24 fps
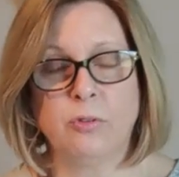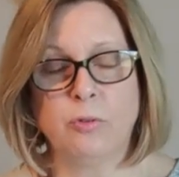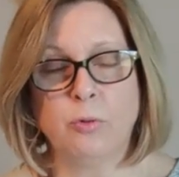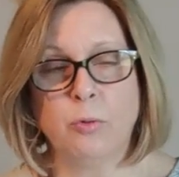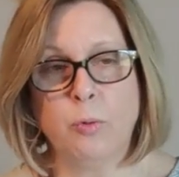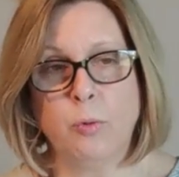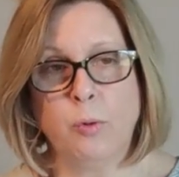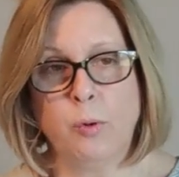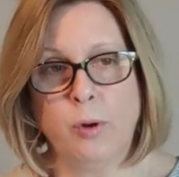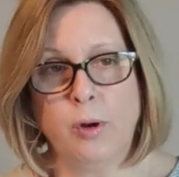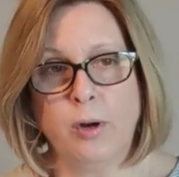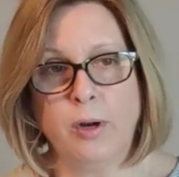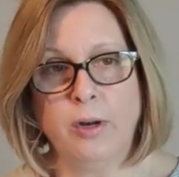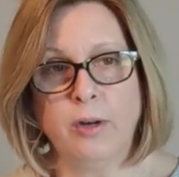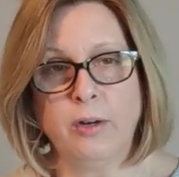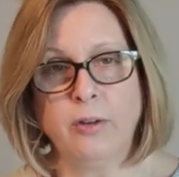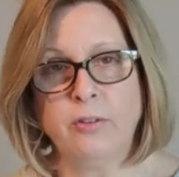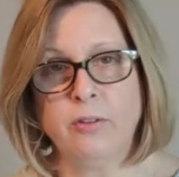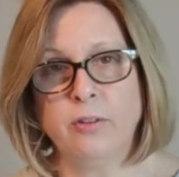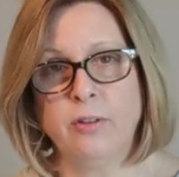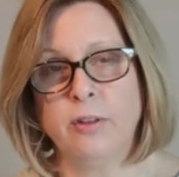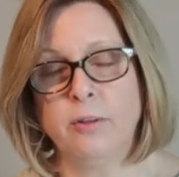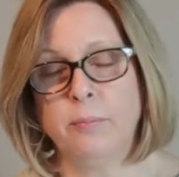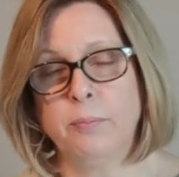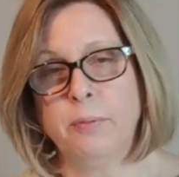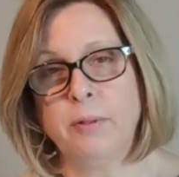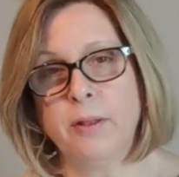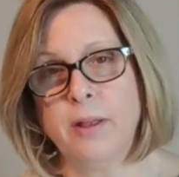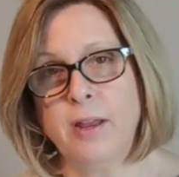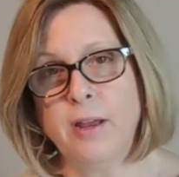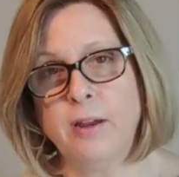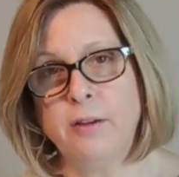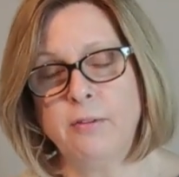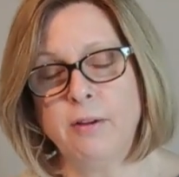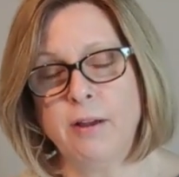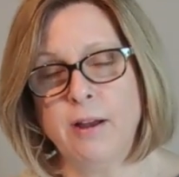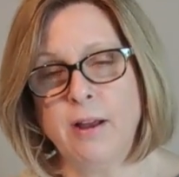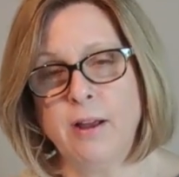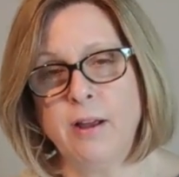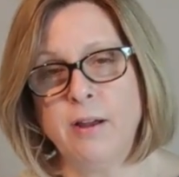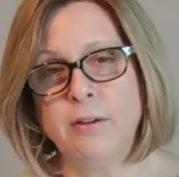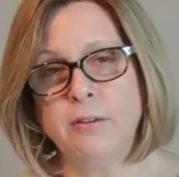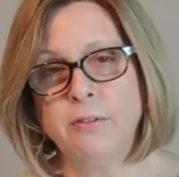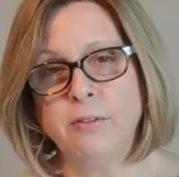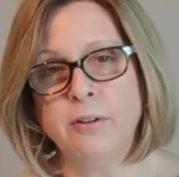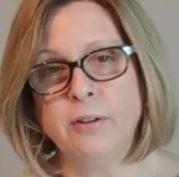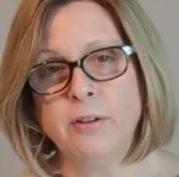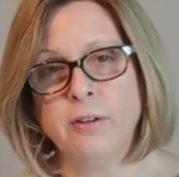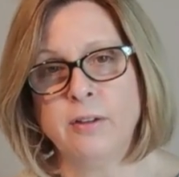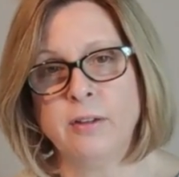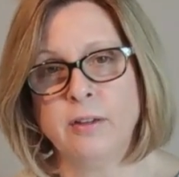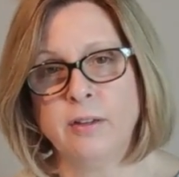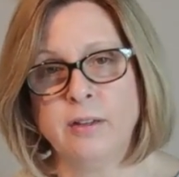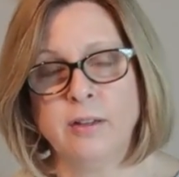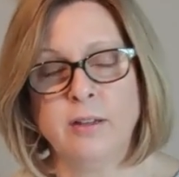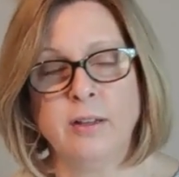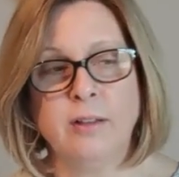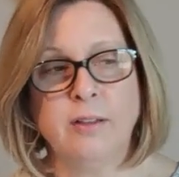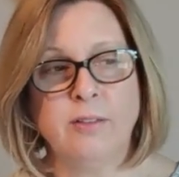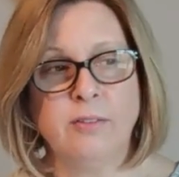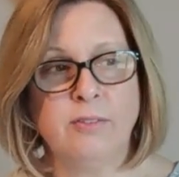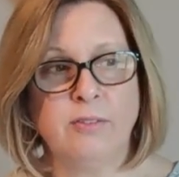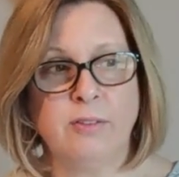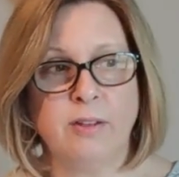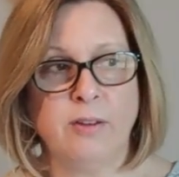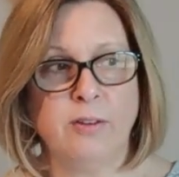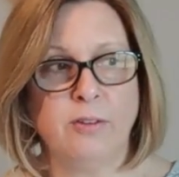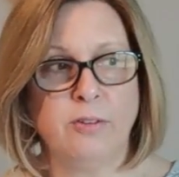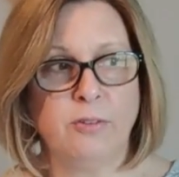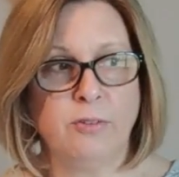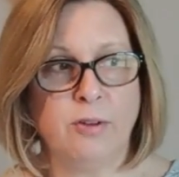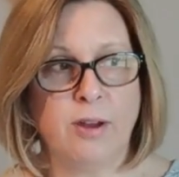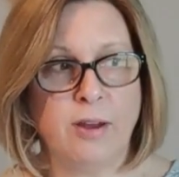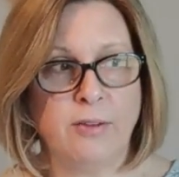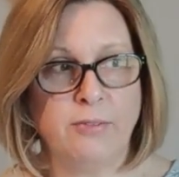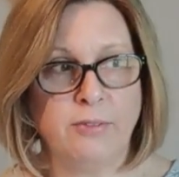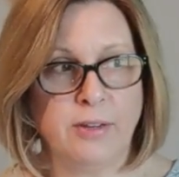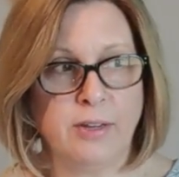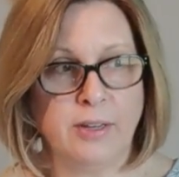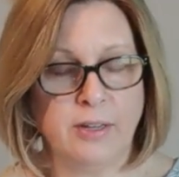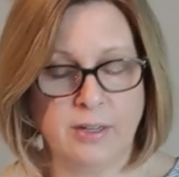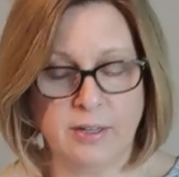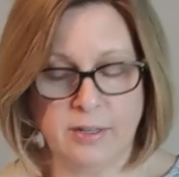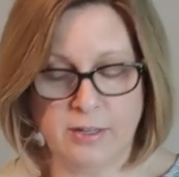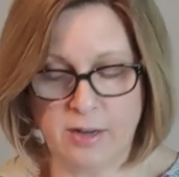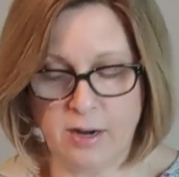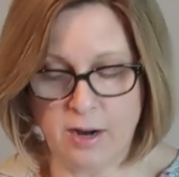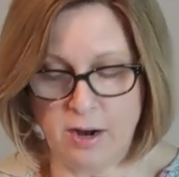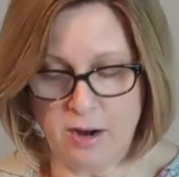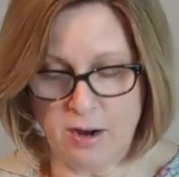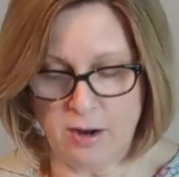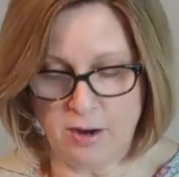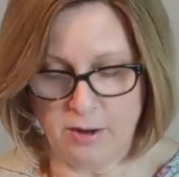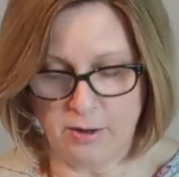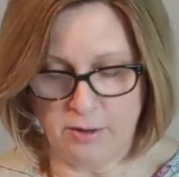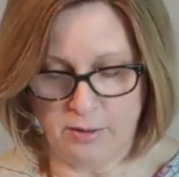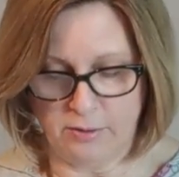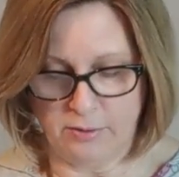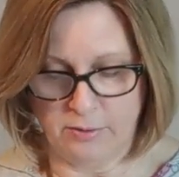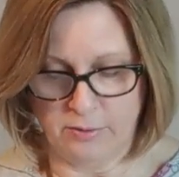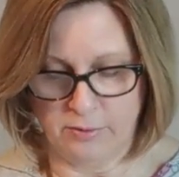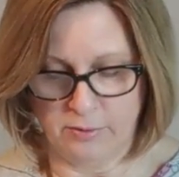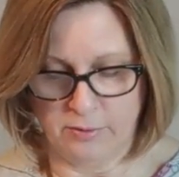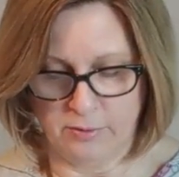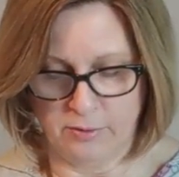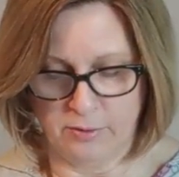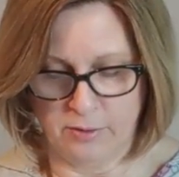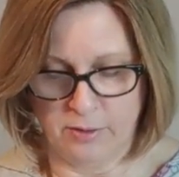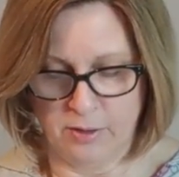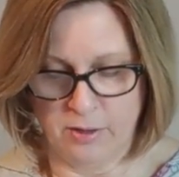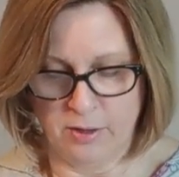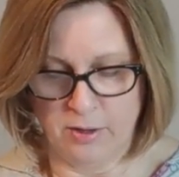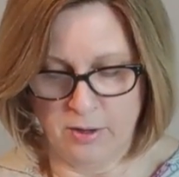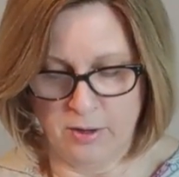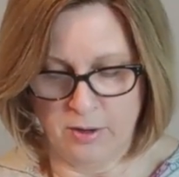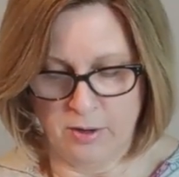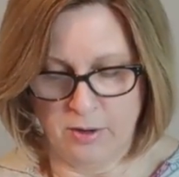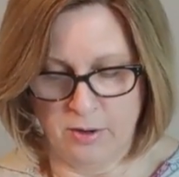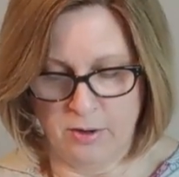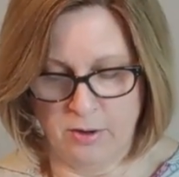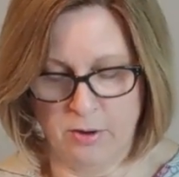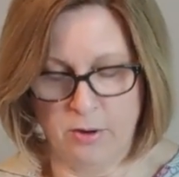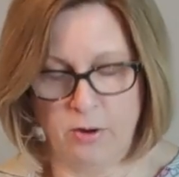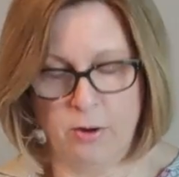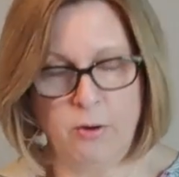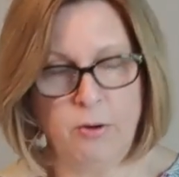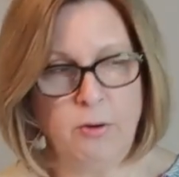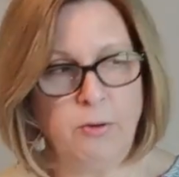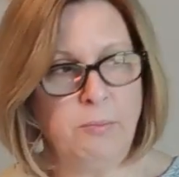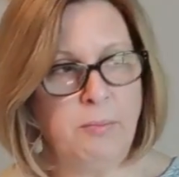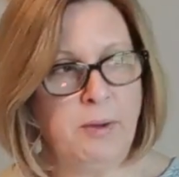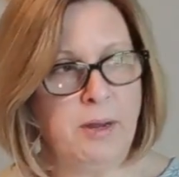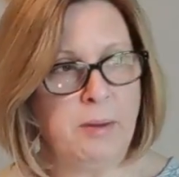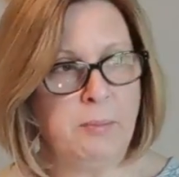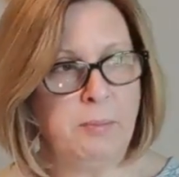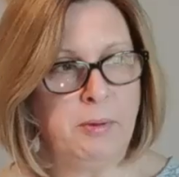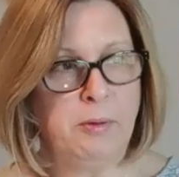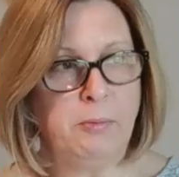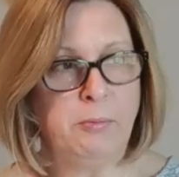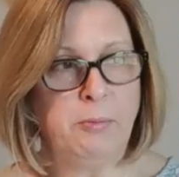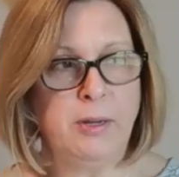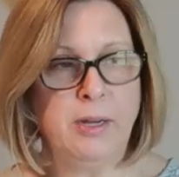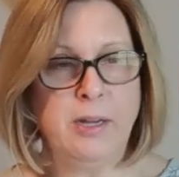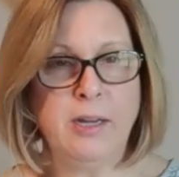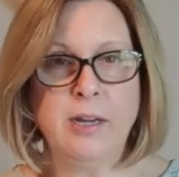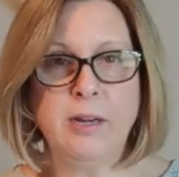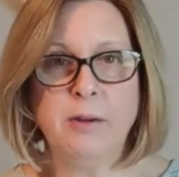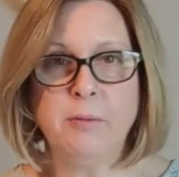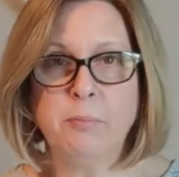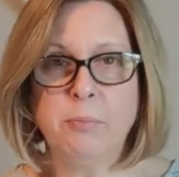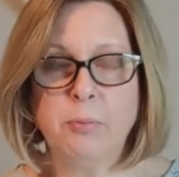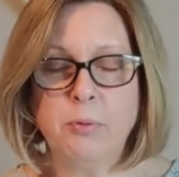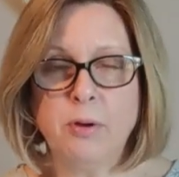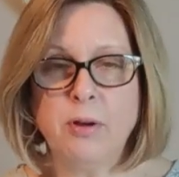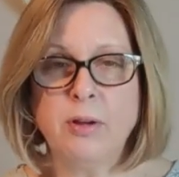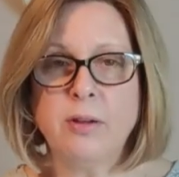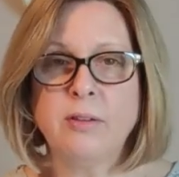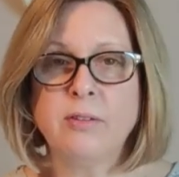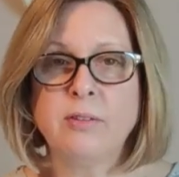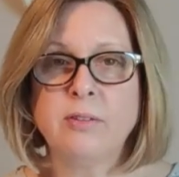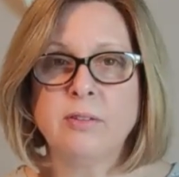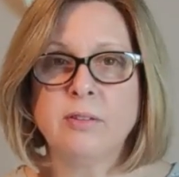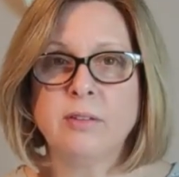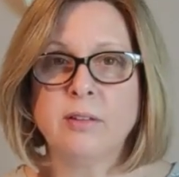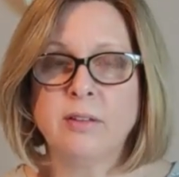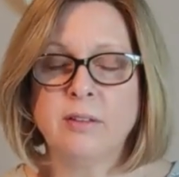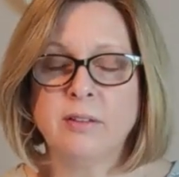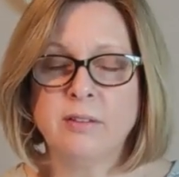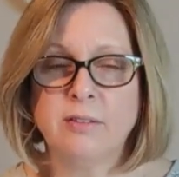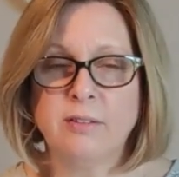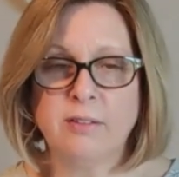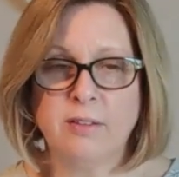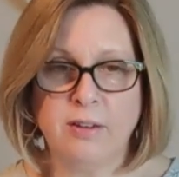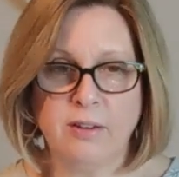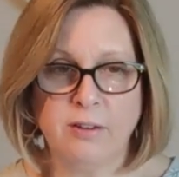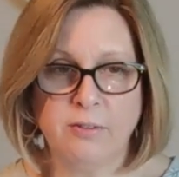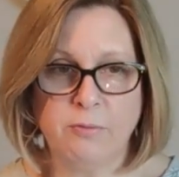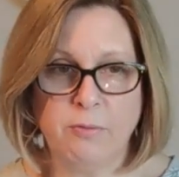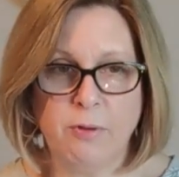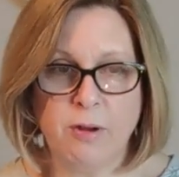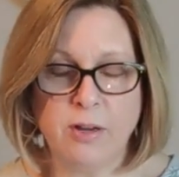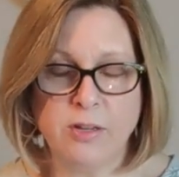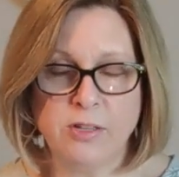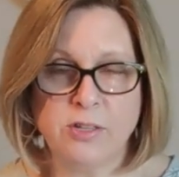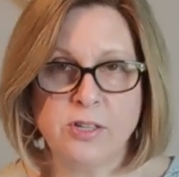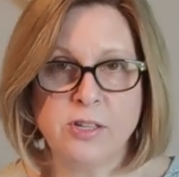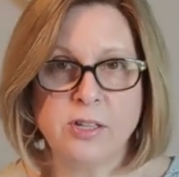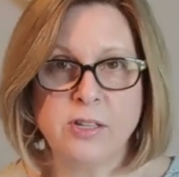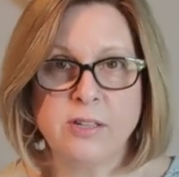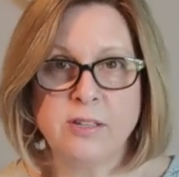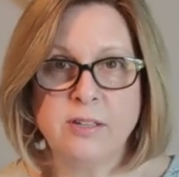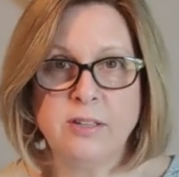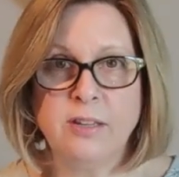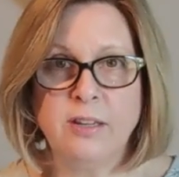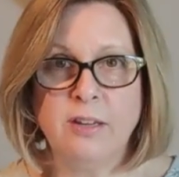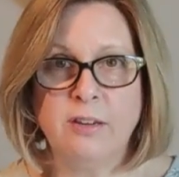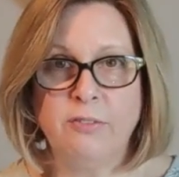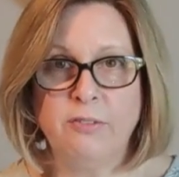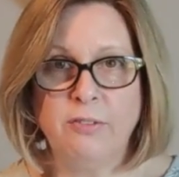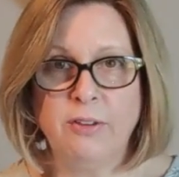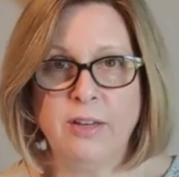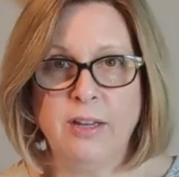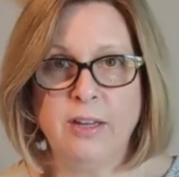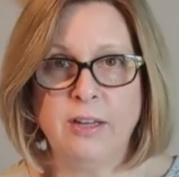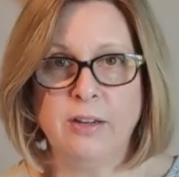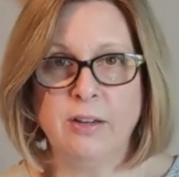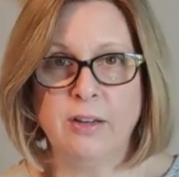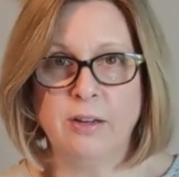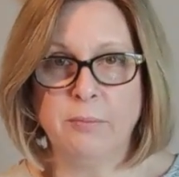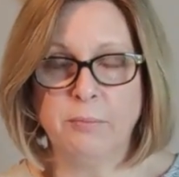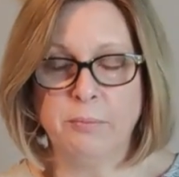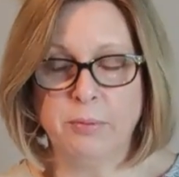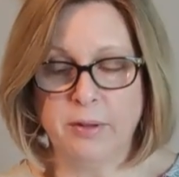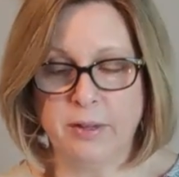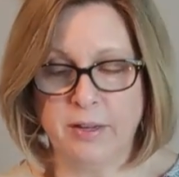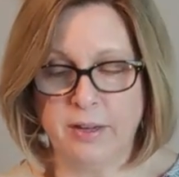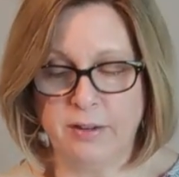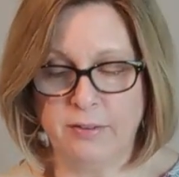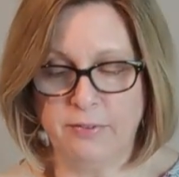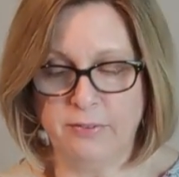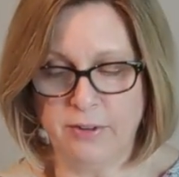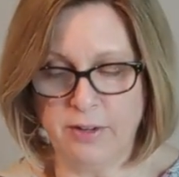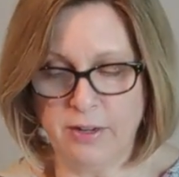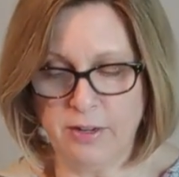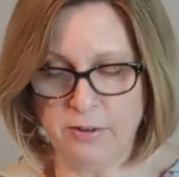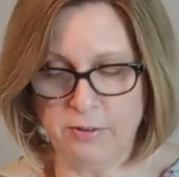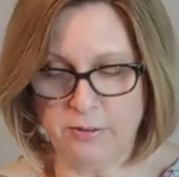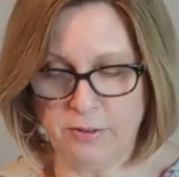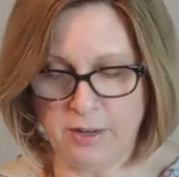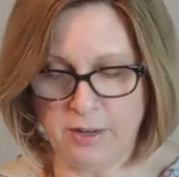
to the playground, instead of driving in a car. Or maybe reading books instead of watching TV and playing video games.